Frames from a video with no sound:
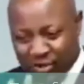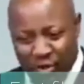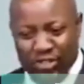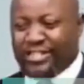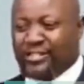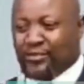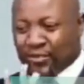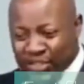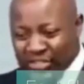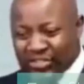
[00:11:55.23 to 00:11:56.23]
he's gotten
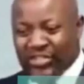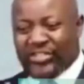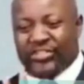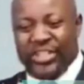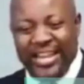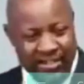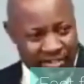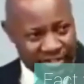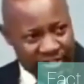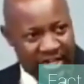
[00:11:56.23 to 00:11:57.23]
to this
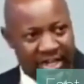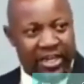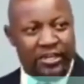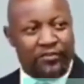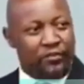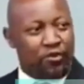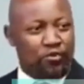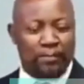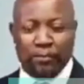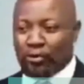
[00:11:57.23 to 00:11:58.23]
stage, you've
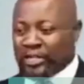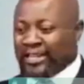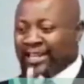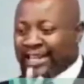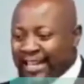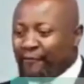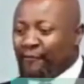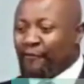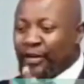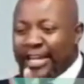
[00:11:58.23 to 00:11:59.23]
got to applaud it.
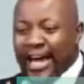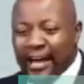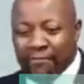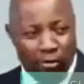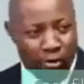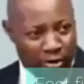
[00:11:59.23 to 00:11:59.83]
Every young